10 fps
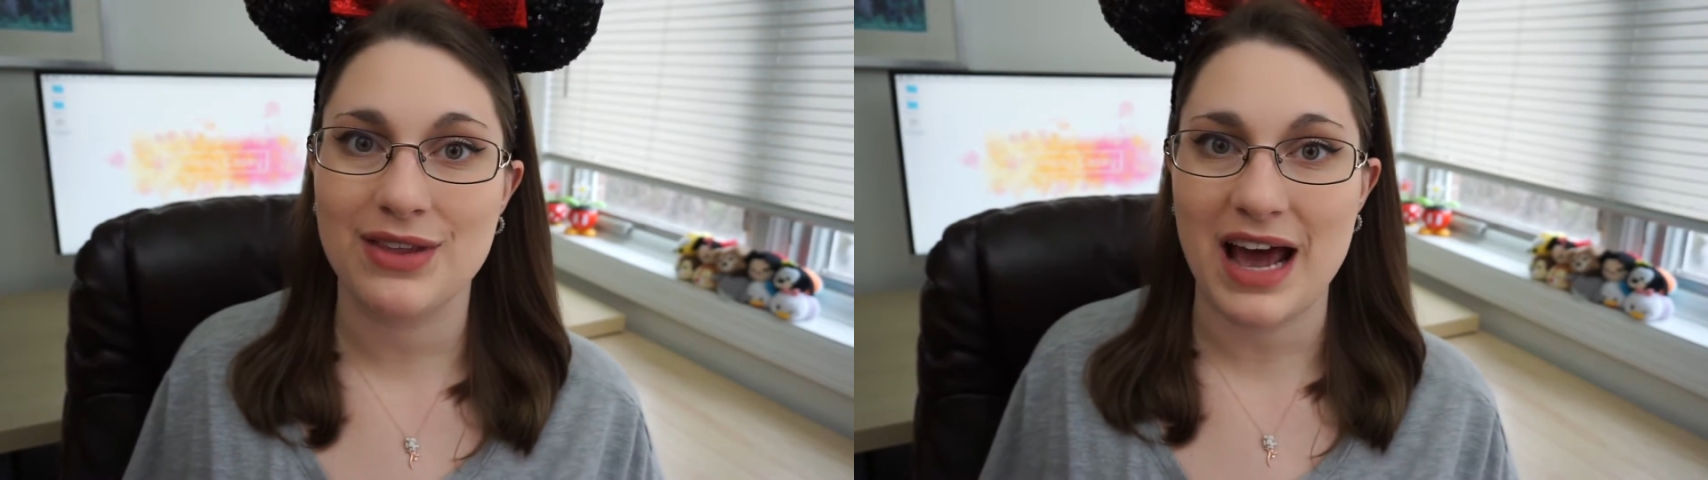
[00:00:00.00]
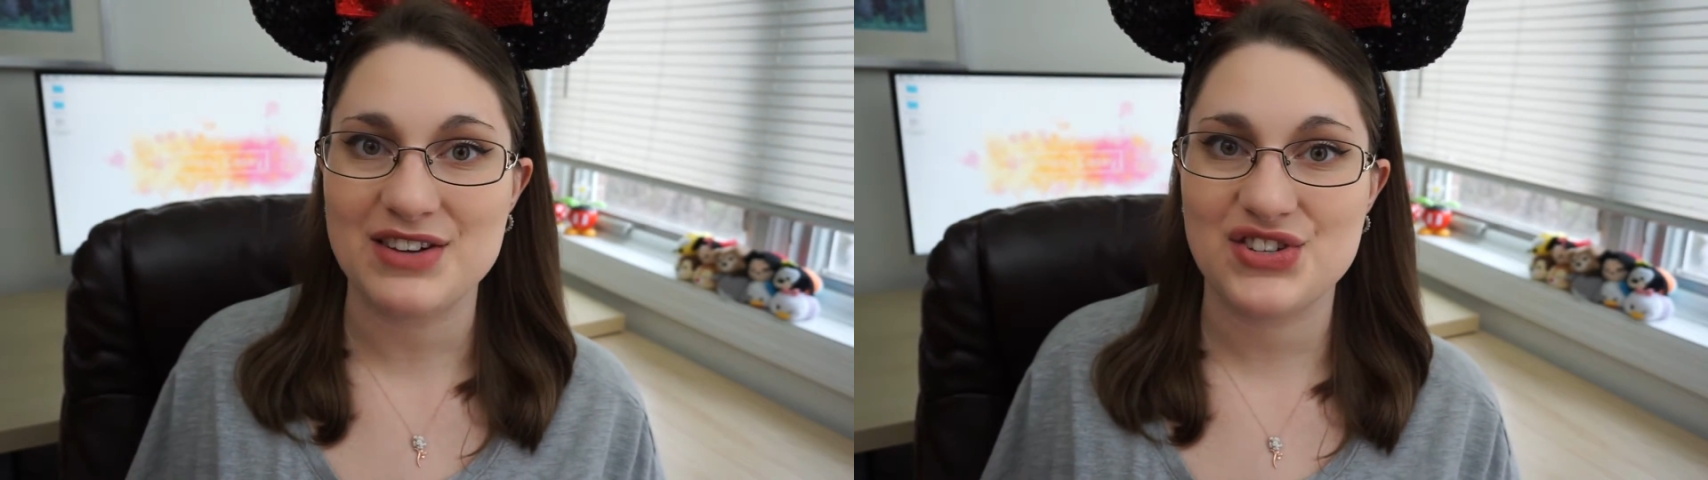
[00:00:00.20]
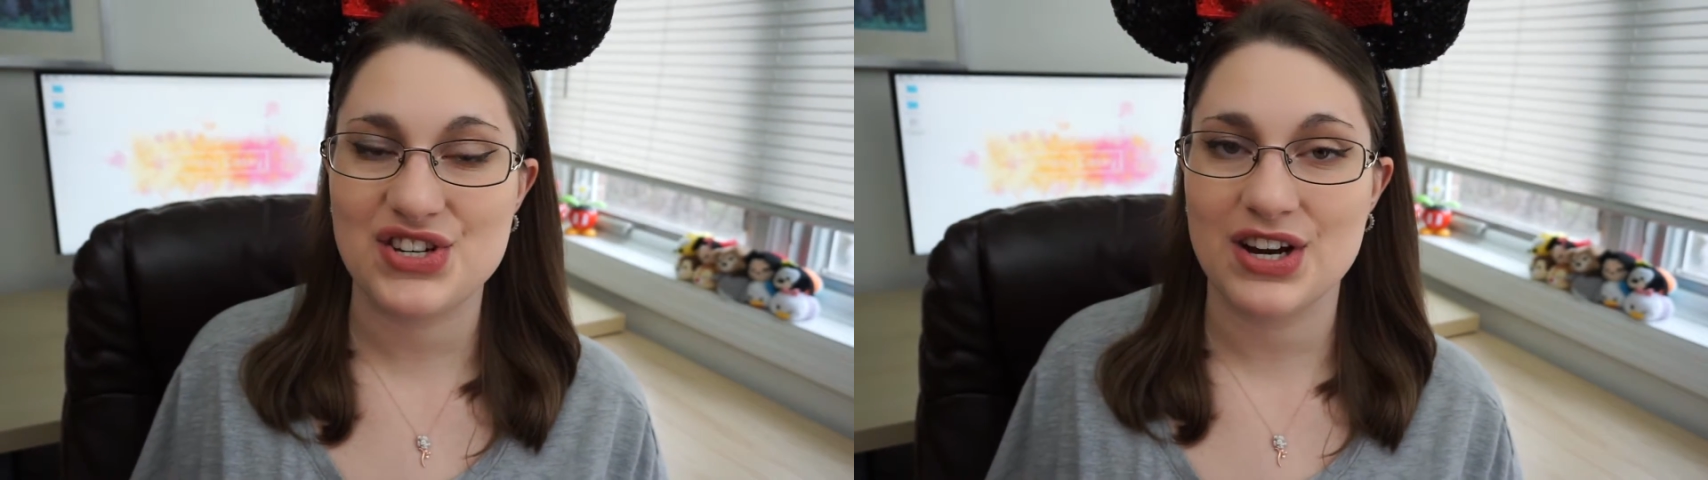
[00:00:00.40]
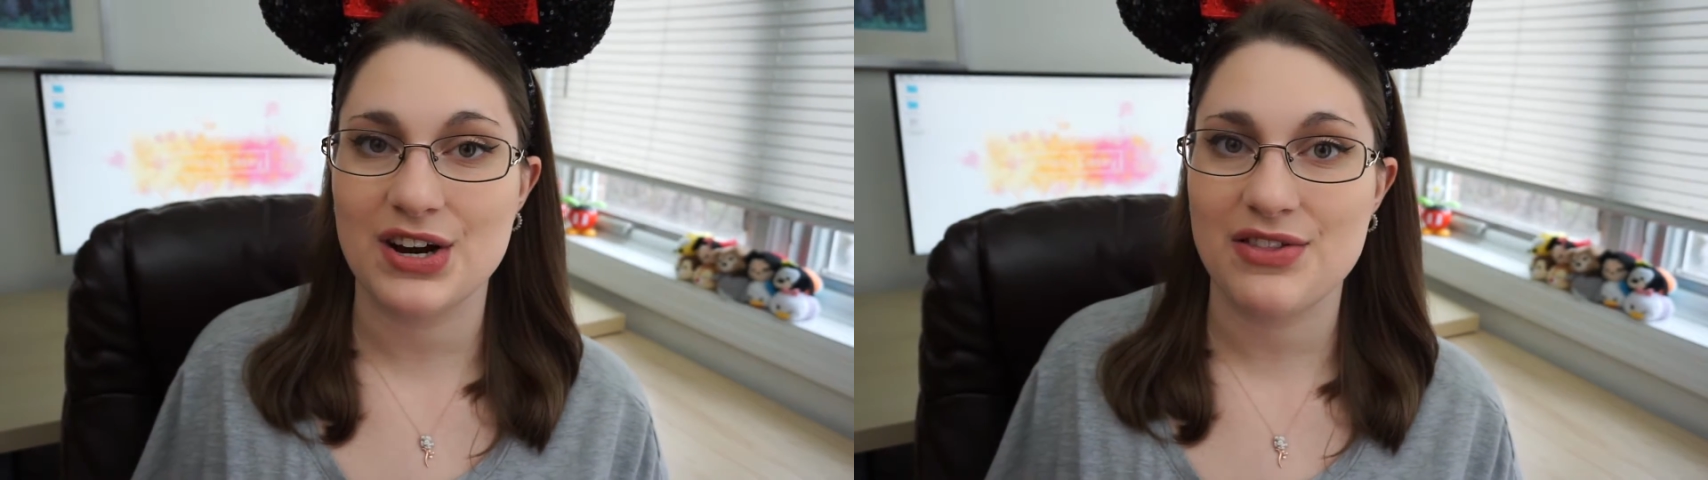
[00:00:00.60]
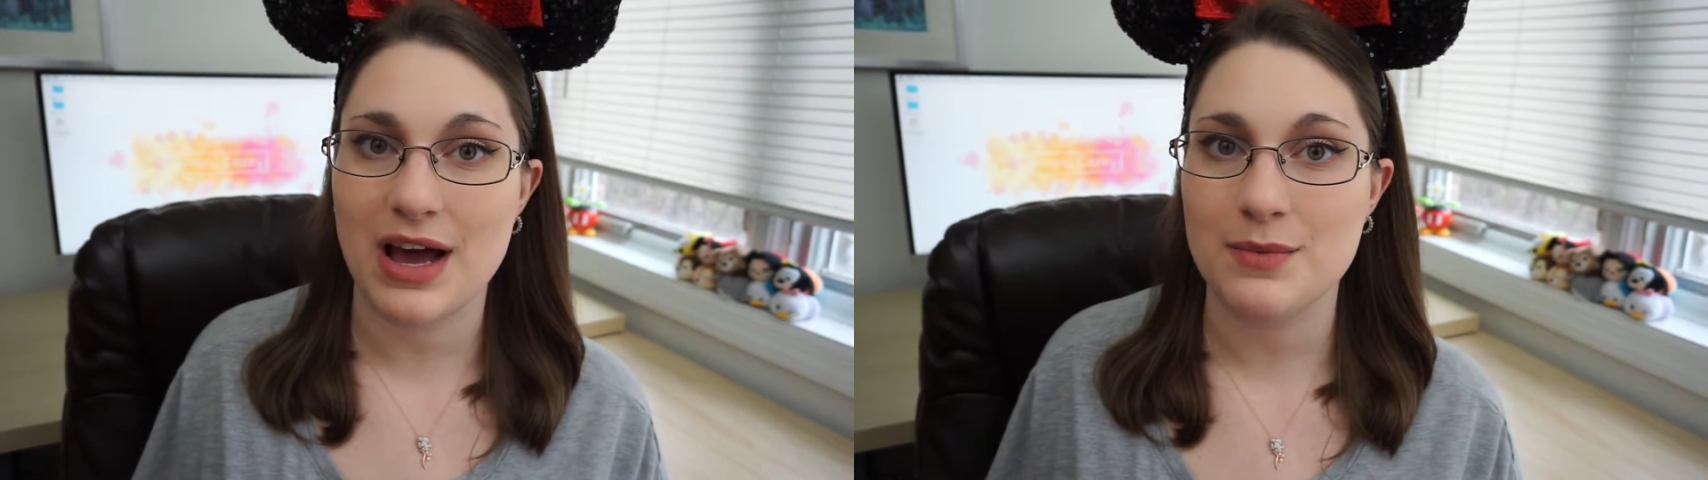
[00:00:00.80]
last
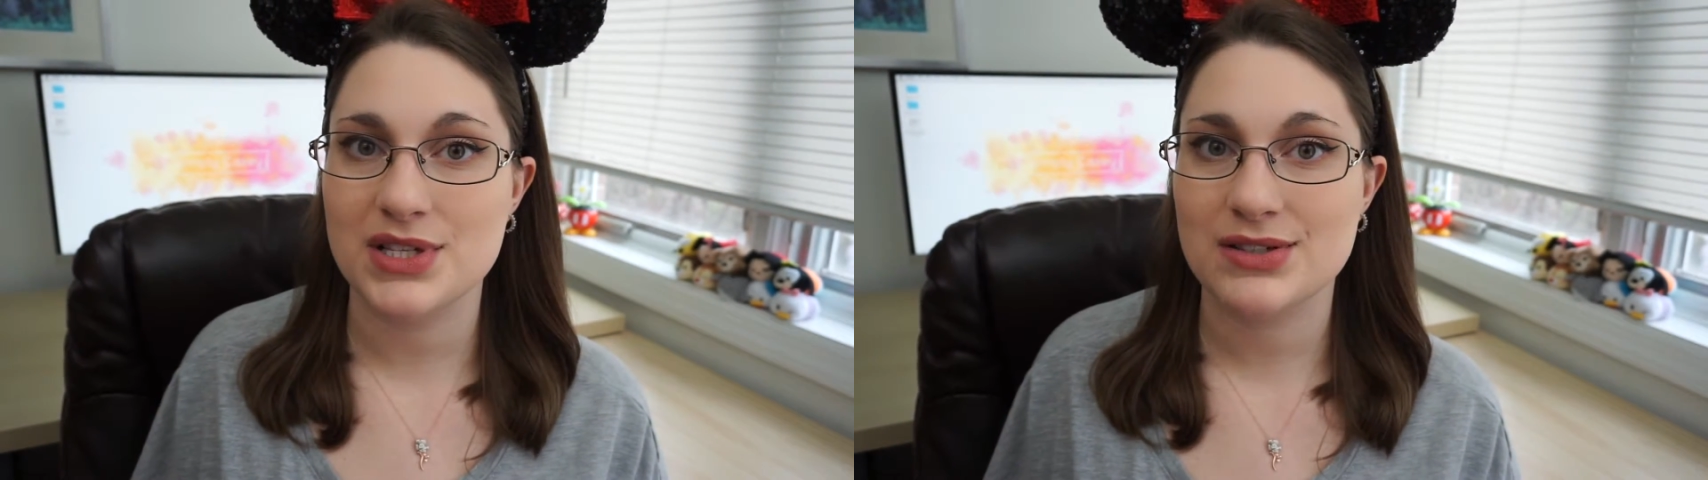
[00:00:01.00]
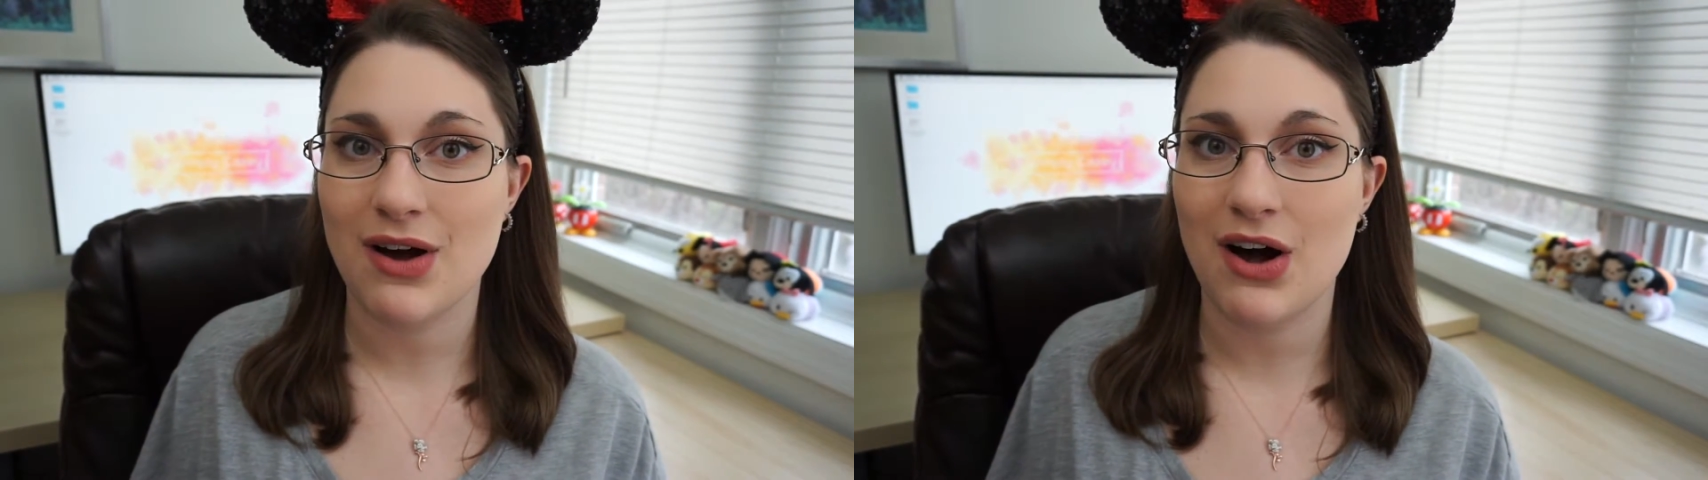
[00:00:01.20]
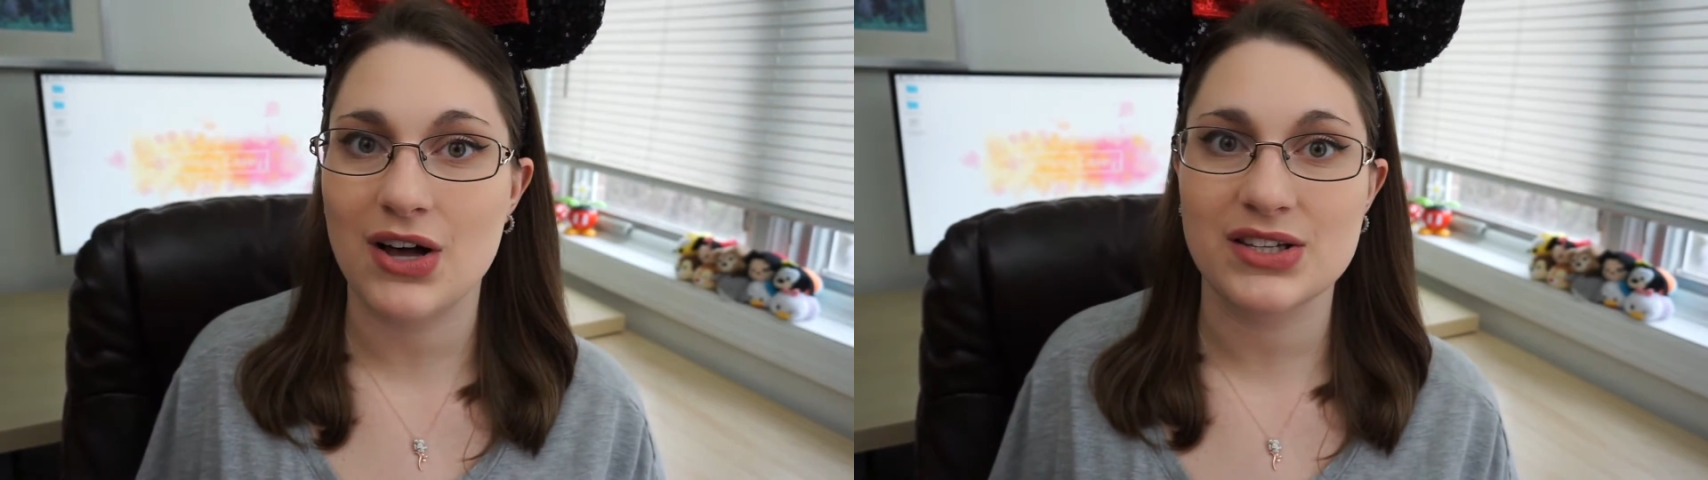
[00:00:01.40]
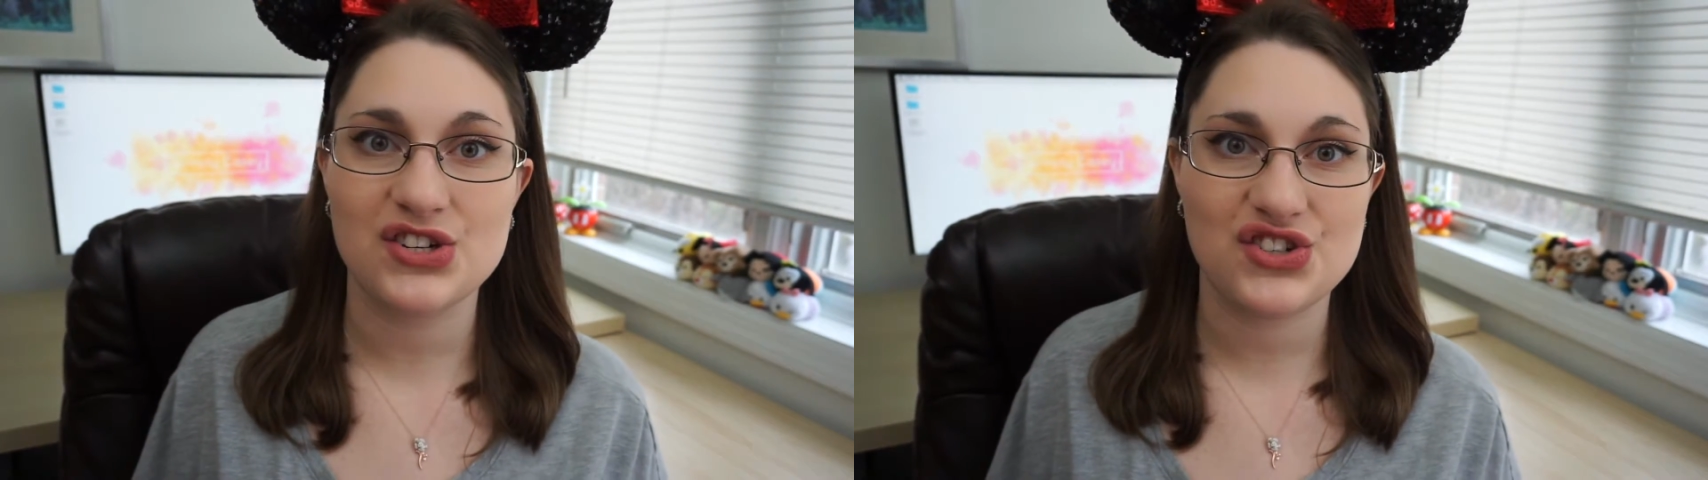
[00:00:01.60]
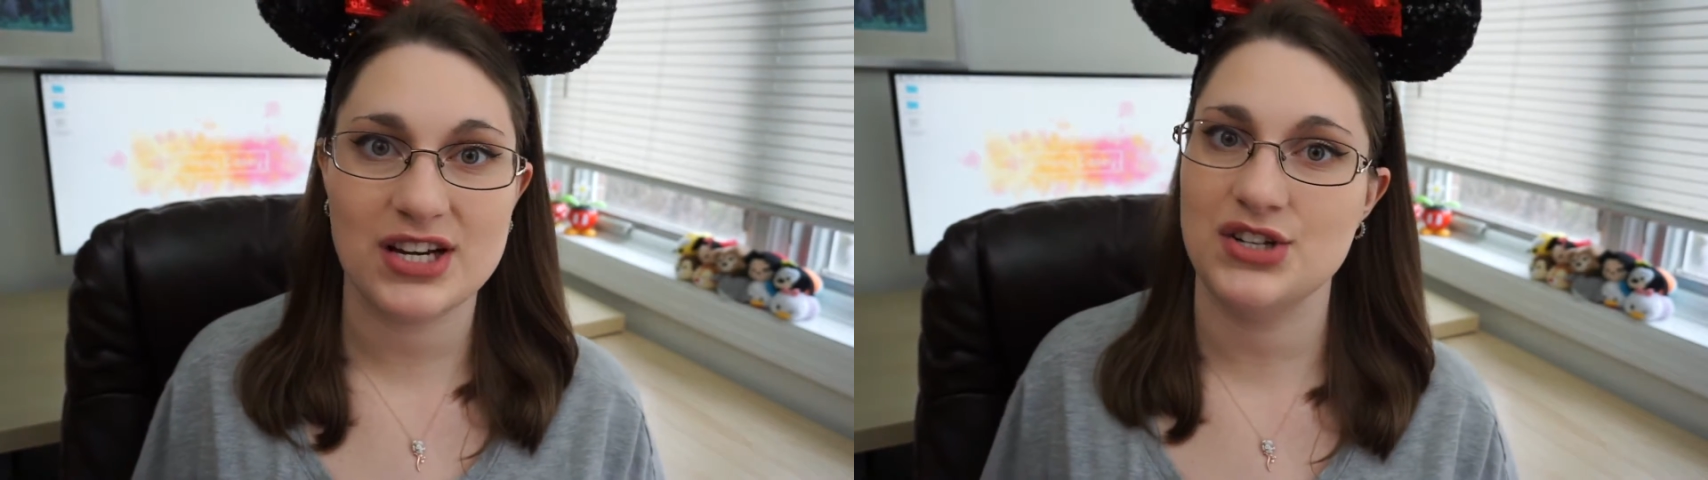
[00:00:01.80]
year that was called
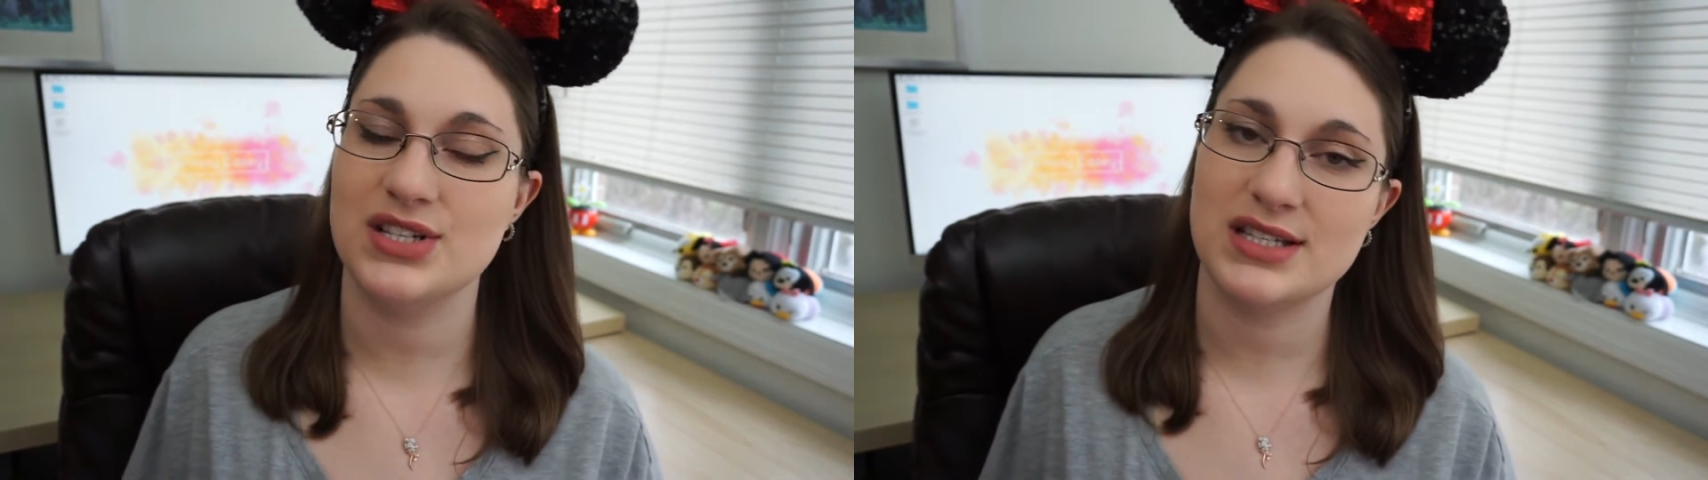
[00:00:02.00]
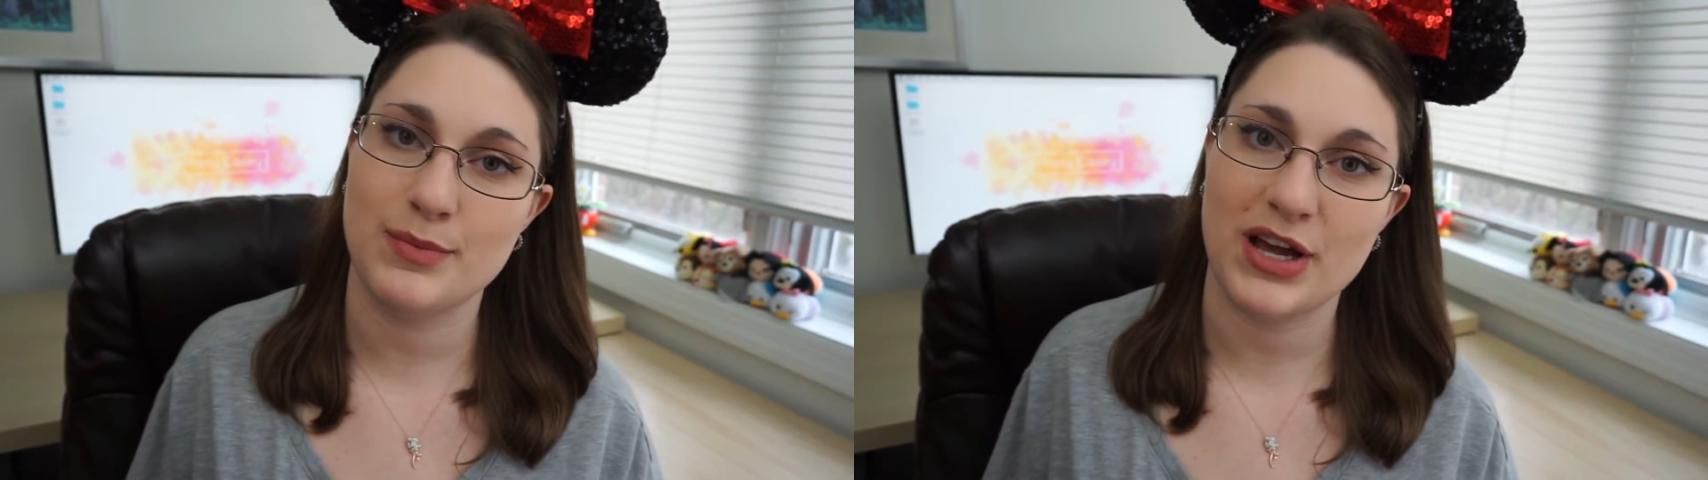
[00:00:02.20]
Changes to